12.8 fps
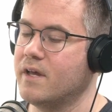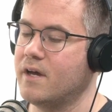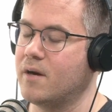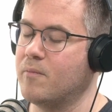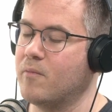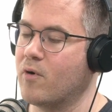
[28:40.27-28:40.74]

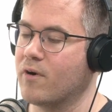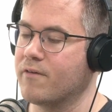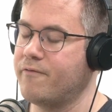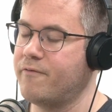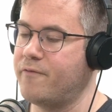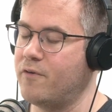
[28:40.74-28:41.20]
a more
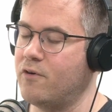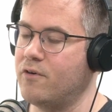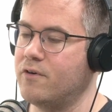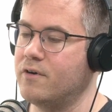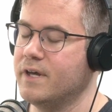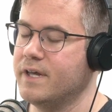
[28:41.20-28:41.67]

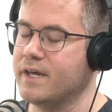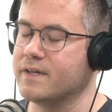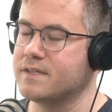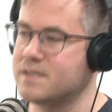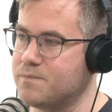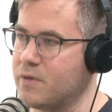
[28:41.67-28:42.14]
full
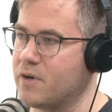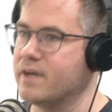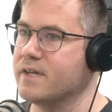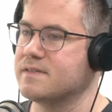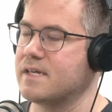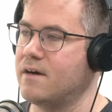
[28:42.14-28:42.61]

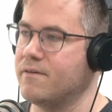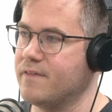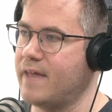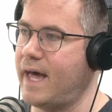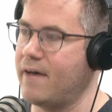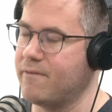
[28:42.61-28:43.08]
experience
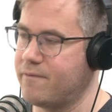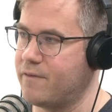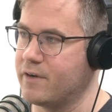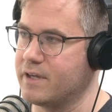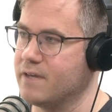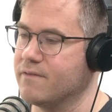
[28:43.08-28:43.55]
of that
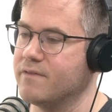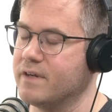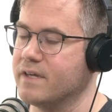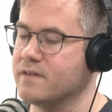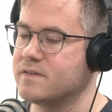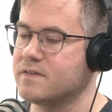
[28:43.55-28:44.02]

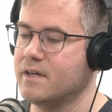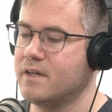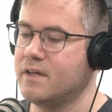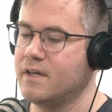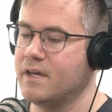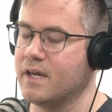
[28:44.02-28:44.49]
forgiveness.
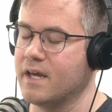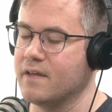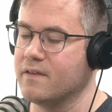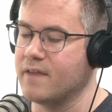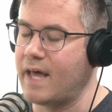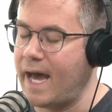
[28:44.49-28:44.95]

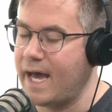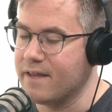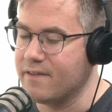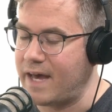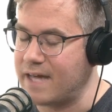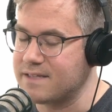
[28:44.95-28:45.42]
And that.
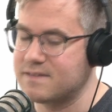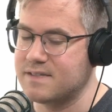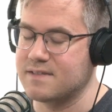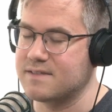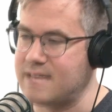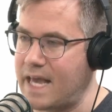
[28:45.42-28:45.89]
that that's
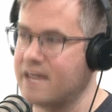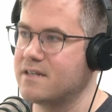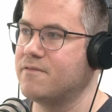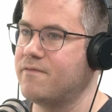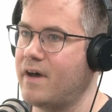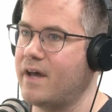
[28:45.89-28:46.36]
the
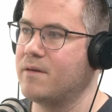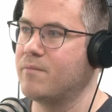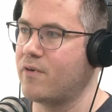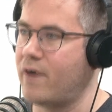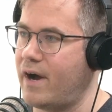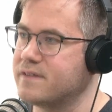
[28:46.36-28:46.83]
sanctifying
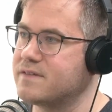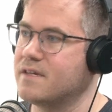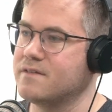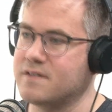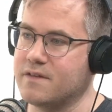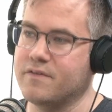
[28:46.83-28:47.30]

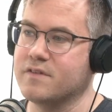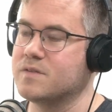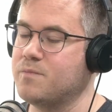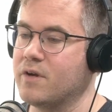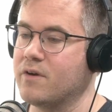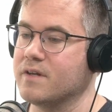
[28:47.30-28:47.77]
process of the
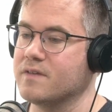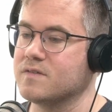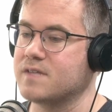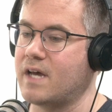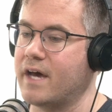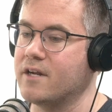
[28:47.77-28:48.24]
spirit
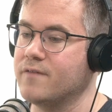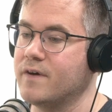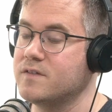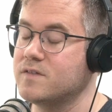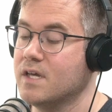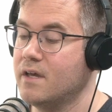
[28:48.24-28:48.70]
inside of
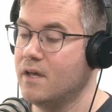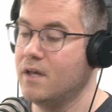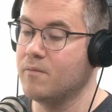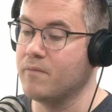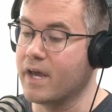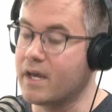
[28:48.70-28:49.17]
us,
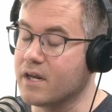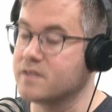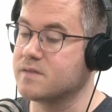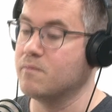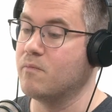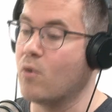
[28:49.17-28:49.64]
making
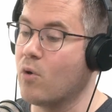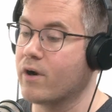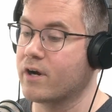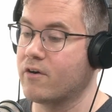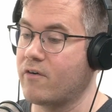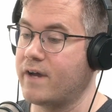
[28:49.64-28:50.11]
us
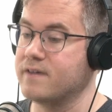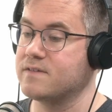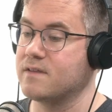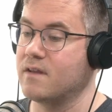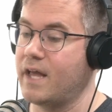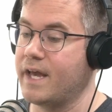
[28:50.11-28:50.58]
more
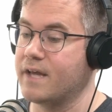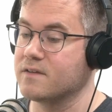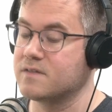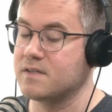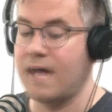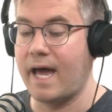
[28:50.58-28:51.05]

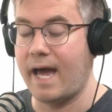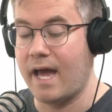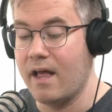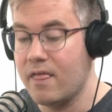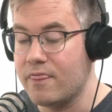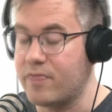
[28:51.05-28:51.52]
Christ-like so that
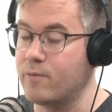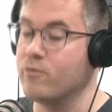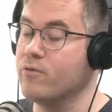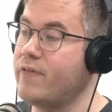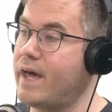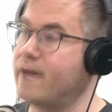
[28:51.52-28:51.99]

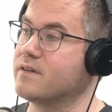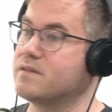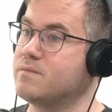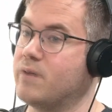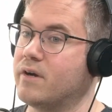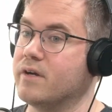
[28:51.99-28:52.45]
through that
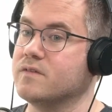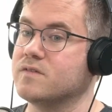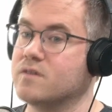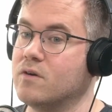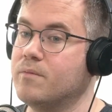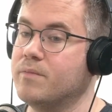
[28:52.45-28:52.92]

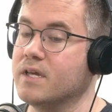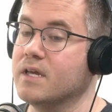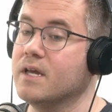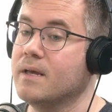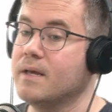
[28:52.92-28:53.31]
experience you'll be